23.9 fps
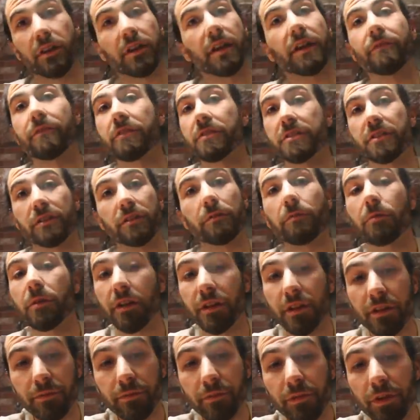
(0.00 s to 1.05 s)
want every single
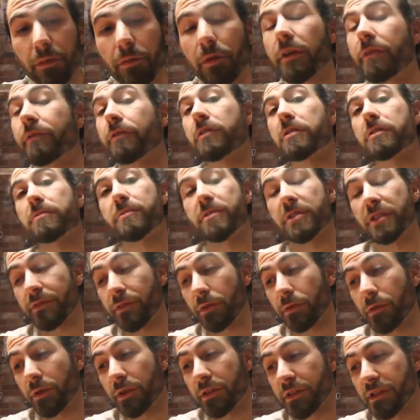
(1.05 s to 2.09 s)
one of them. They wanted very
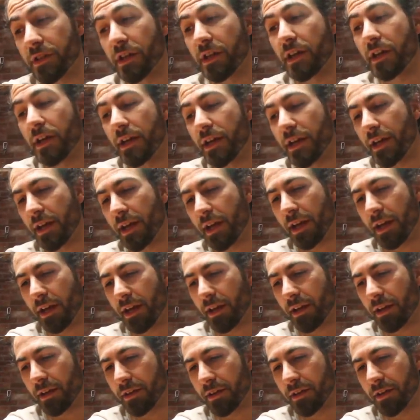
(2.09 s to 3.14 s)
specific ones,
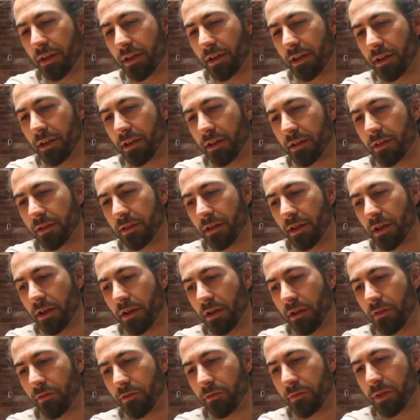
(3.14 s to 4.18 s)
and uh, they
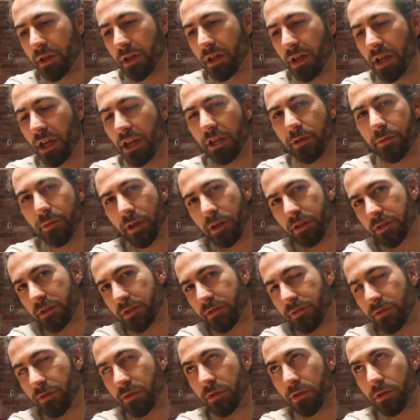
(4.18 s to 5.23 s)
offered me eighty
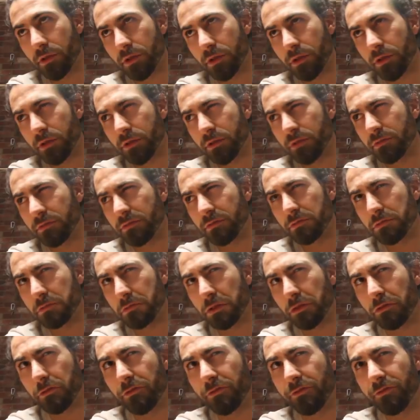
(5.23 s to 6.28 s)
bucks for
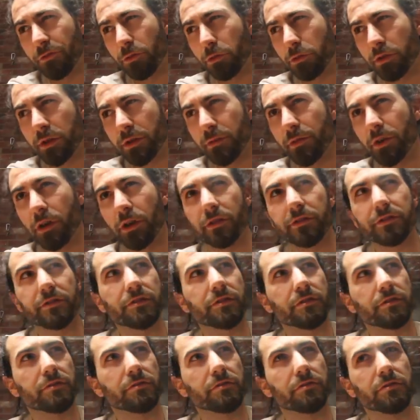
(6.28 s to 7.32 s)
like, forty
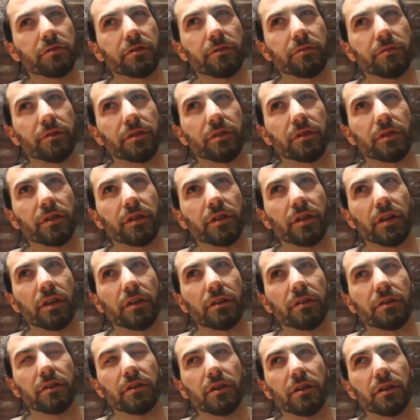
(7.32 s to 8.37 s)
boxes or something like
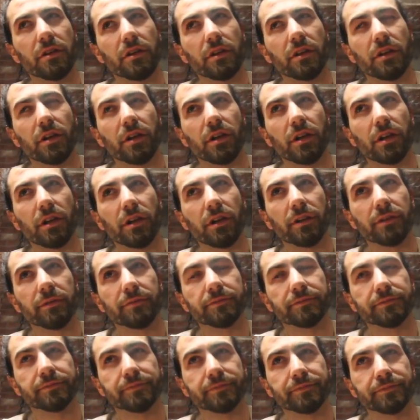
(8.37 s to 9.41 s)
that.
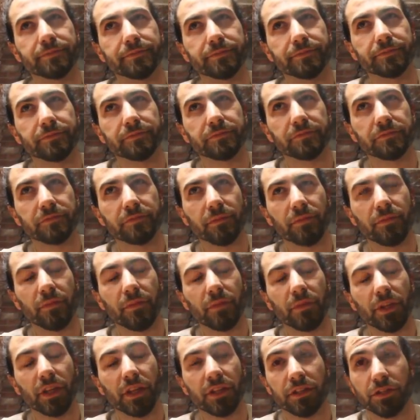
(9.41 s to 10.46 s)
Um,
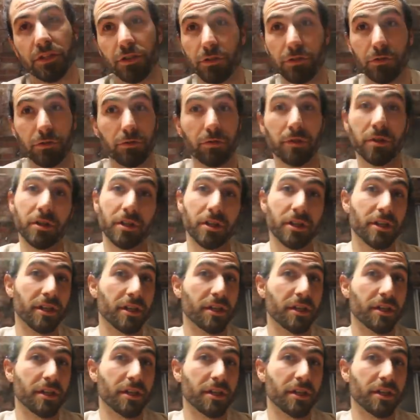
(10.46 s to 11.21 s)
so